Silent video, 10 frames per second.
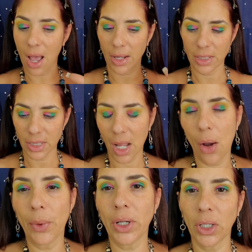Now we're going
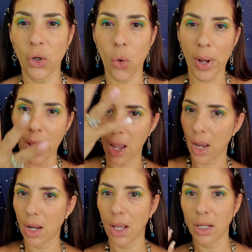to go ahead and
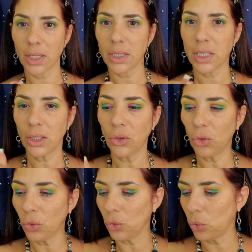continue
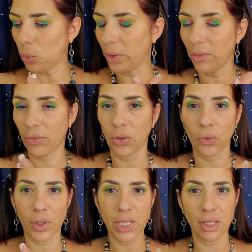with the rest
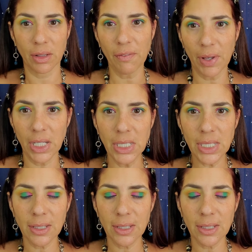of the face.